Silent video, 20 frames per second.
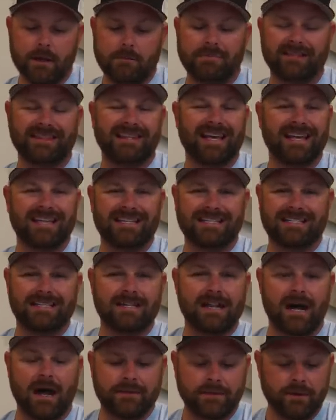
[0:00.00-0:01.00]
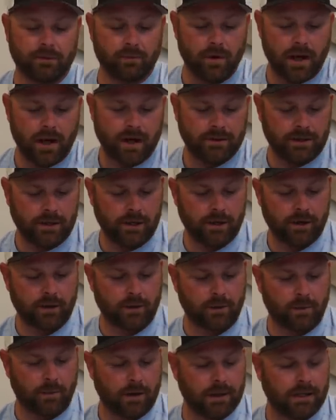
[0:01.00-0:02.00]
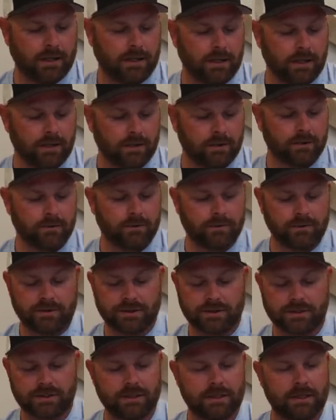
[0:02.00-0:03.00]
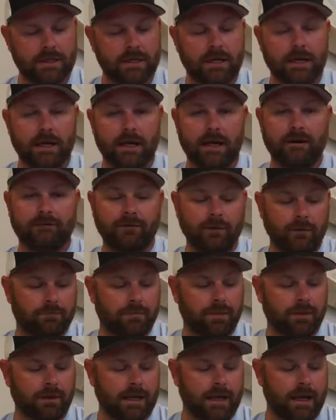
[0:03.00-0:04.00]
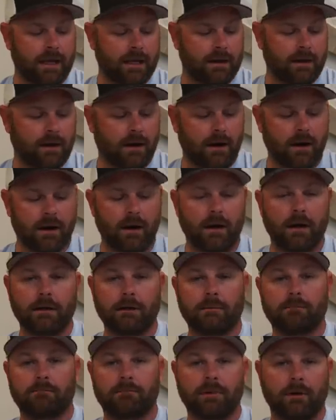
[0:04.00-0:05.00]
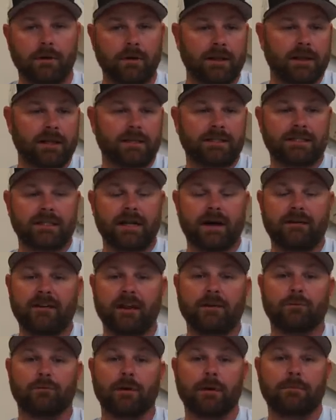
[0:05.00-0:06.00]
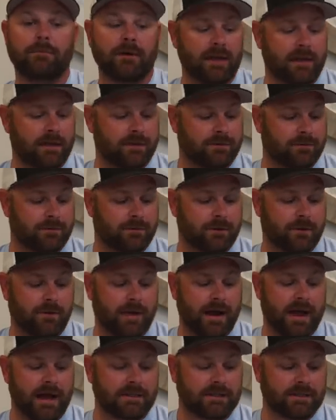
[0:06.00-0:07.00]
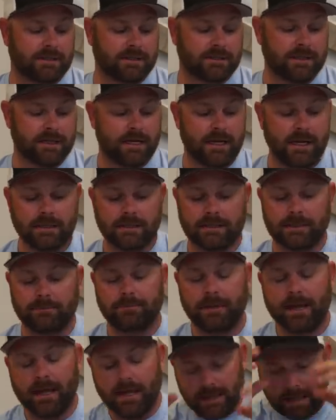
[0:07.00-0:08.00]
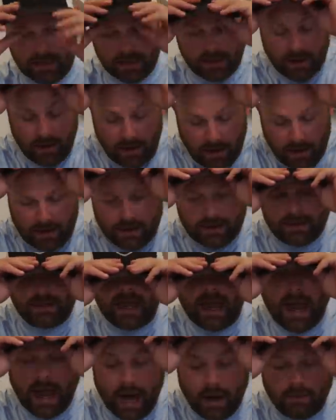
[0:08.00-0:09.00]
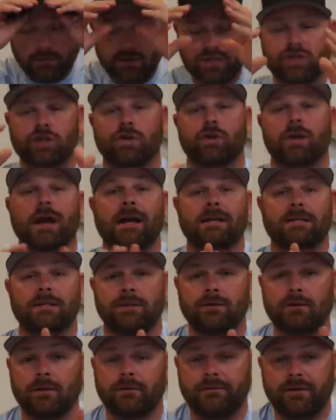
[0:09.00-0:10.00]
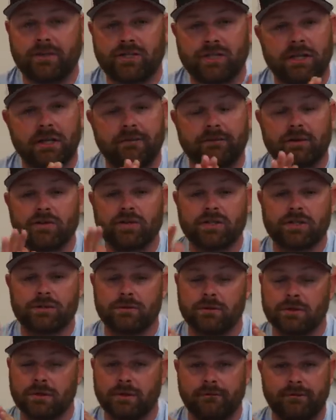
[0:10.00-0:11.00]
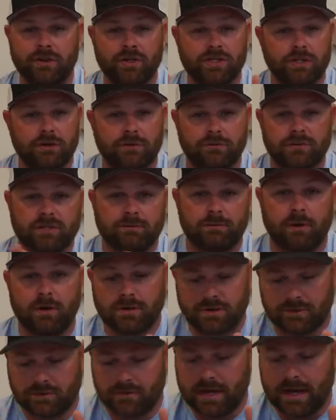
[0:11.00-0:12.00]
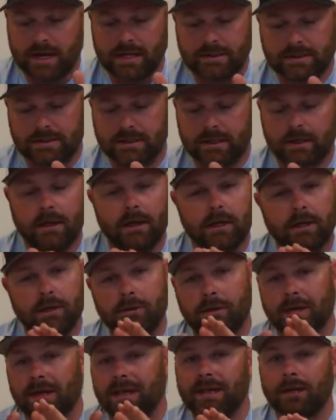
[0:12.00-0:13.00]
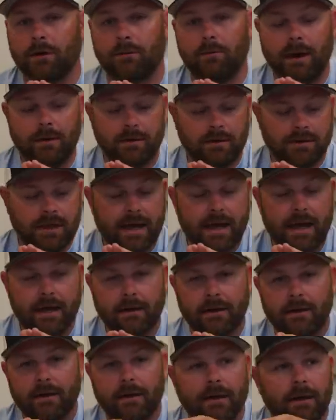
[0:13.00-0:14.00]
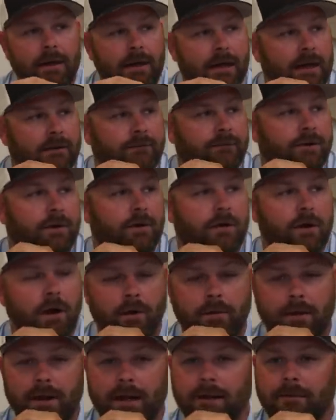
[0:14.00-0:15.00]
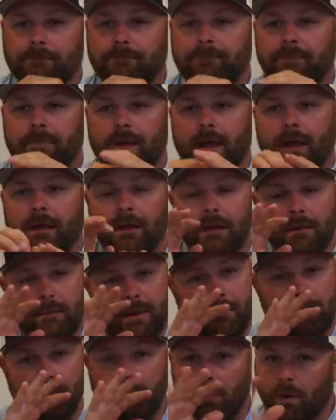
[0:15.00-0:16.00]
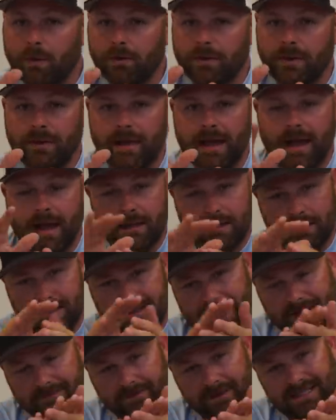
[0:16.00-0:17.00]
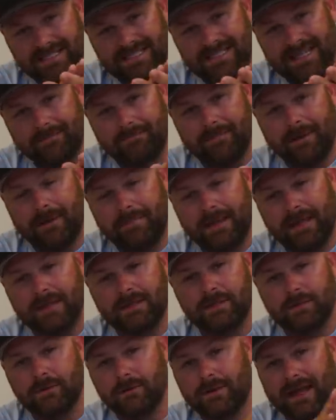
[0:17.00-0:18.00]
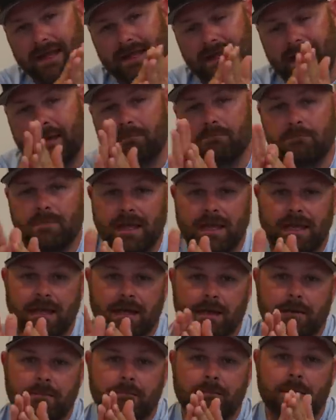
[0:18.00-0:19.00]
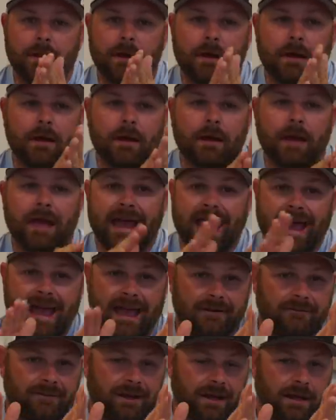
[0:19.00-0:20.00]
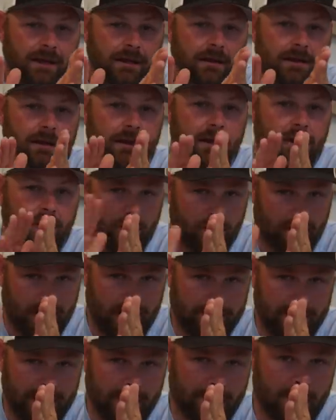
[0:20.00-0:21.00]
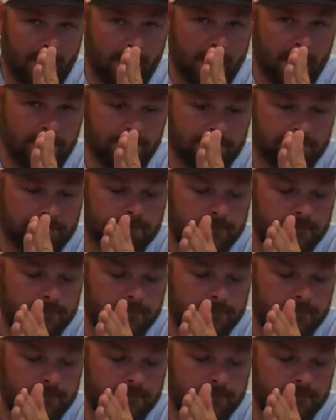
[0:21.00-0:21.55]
But that is not the rod that you're going to want to use if you plan on burning this stuff and ripping it through the grass. Depending on how much grass you are fishing. If you're just fishing through sparse grass, you can get away with that. If you're going a little bit more than that, definitely step up into like a medium heavy crankbait rod.